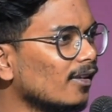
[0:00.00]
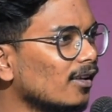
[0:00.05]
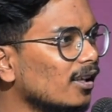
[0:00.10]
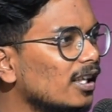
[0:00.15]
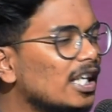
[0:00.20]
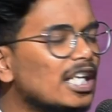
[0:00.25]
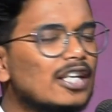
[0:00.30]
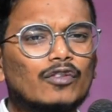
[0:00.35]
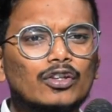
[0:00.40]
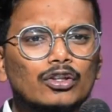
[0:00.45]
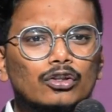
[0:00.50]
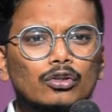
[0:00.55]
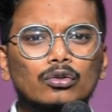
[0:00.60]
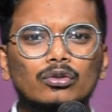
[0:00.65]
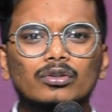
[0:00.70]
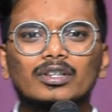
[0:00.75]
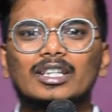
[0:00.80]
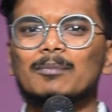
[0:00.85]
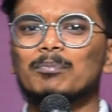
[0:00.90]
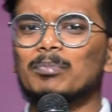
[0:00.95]
even though
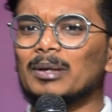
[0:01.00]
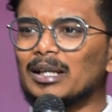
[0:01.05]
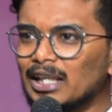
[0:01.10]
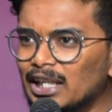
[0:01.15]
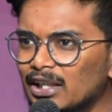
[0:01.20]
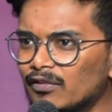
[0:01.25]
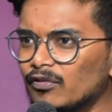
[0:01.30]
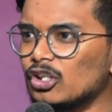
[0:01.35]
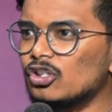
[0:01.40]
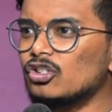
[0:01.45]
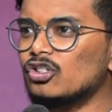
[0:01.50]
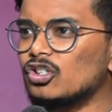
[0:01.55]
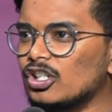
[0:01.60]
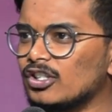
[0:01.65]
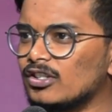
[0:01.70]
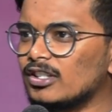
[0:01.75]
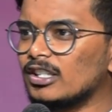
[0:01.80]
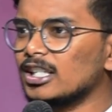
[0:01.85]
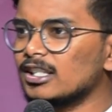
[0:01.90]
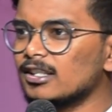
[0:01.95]
they believed in
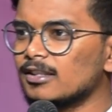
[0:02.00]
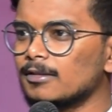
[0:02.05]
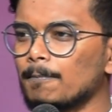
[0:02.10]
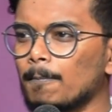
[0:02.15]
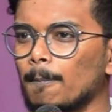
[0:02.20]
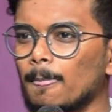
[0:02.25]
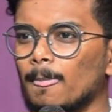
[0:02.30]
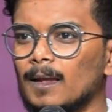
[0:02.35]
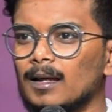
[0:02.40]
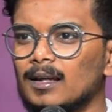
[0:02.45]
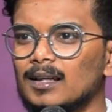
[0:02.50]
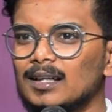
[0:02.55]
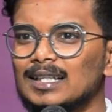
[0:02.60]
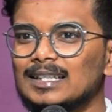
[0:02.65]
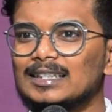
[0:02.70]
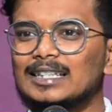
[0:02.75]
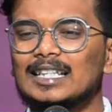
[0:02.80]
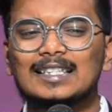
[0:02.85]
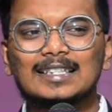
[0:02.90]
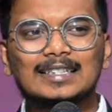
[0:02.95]
Jesus,
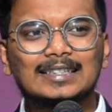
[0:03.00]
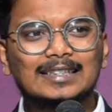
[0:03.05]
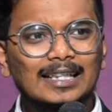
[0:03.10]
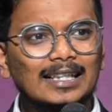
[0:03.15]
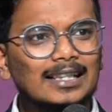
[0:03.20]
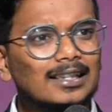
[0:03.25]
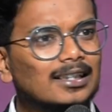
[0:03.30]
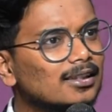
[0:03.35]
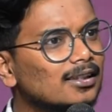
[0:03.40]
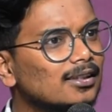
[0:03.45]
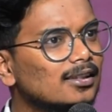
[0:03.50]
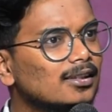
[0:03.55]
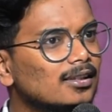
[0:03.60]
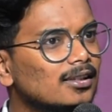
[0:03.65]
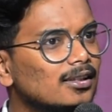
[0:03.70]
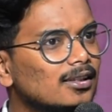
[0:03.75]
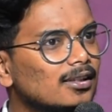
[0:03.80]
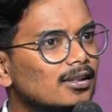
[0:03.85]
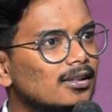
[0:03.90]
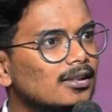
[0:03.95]
they still
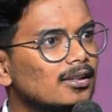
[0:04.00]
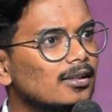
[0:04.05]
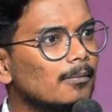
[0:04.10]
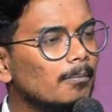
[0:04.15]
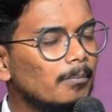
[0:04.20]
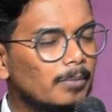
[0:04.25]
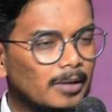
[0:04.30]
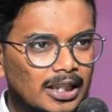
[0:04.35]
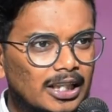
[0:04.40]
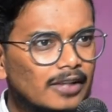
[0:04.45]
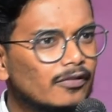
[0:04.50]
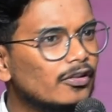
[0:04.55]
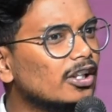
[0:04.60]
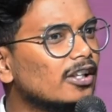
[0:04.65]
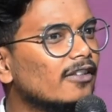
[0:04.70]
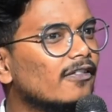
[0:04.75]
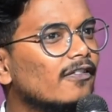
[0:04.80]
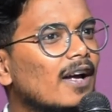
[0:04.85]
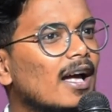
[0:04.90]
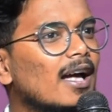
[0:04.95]
believed in the
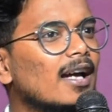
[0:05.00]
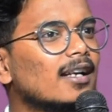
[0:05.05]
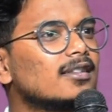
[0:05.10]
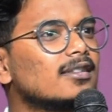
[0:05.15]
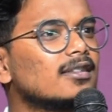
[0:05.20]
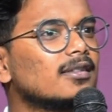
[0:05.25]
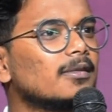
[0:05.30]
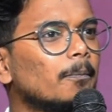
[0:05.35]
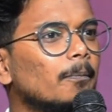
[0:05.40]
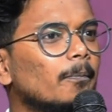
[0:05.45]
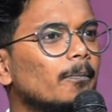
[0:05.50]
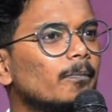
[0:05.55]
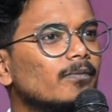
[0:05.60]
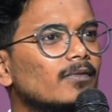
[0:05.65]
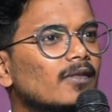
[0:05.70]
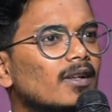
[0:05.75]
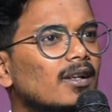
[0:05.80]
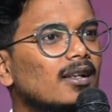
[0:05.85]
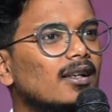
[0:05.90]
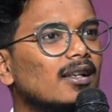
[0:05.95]
fact
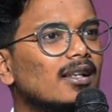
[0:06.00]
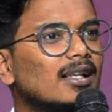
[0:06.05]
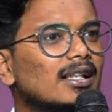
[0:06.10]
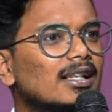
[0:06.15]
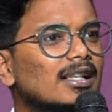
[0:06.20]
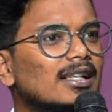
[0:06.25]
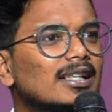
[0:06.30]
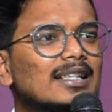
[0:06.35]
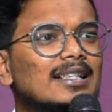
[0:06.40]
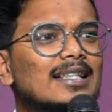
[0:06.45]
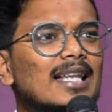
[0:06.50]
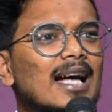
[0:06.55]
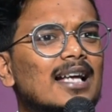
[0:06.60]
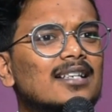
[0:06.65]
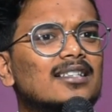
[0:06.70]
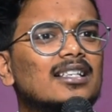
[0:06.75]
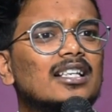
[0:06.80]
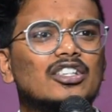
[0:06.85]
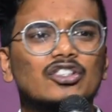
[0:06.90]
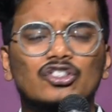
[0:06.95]
that
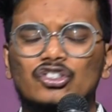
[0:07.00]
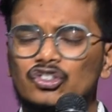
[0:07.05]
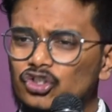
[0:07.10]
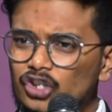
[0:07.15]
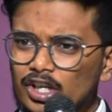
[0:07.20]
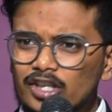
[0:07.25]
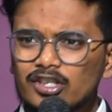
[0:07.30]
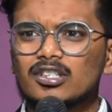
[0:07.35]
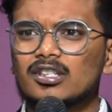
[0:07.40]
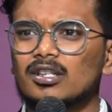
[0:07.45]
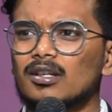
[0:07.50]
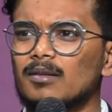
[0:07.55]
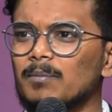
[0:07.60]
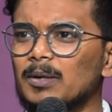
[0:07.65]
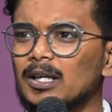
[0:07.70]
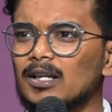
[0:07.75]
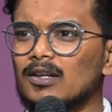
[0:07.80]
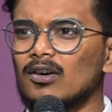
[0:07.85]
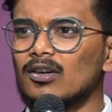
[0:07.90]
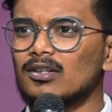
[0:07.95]
just
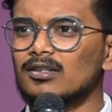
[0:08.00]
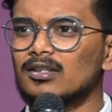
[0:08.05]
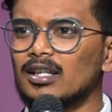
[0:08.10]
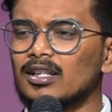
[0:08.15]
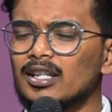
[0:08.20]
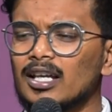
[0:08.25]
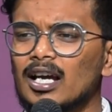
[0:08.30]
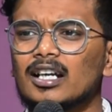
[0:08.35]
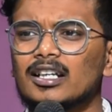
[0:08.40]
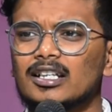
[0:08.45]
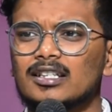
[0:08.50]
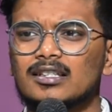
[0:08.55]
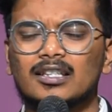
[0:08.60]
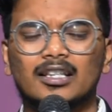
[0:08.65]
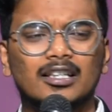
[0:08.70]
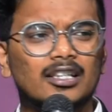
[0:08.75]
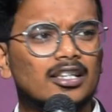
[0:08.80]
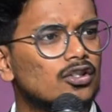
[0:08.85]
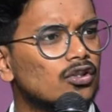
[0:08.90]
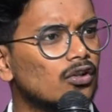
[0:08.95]
because they are
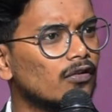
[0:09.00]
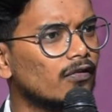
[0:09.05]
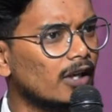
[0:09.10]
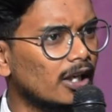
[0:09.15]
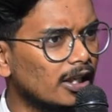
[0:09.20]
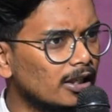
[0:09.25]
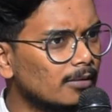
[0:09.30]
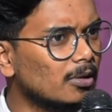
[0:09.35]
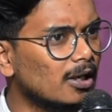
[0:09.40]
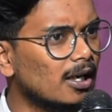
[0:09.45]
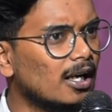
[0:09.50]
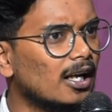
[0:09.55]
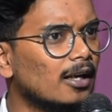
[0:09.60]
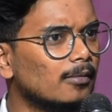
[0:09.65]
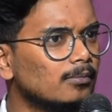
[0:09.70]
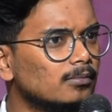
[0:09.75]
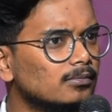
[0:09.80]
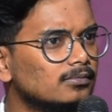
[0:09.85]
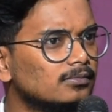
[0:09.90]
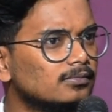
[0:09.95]
descendants of
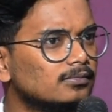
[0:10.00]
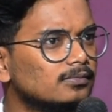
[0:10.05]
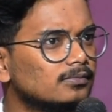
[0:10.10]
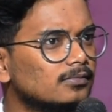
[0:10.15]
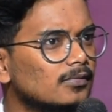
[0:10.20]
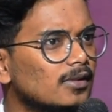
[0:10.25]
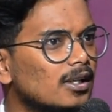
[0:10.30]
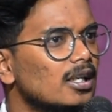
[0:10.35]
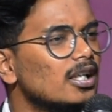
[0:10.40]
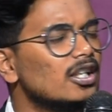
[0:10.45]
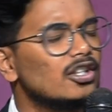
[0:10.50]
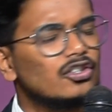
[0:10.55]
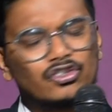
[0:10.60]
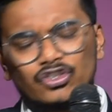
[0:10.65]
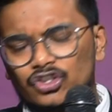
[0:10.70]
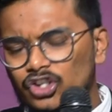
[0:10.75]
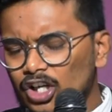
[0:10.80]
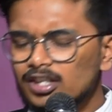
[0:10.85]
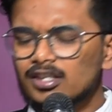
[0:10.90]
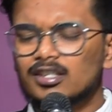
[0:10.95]
Abraham,
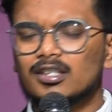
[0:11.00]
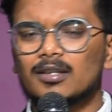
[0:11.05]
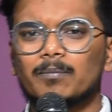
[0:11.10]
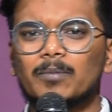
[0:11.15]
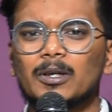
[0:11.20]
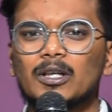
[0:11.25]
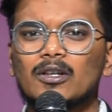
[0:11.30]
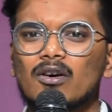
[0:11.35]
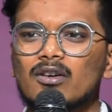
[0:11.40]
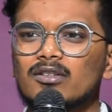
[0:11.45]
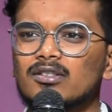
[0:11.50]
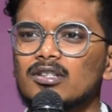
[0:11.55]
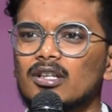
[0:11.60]
just because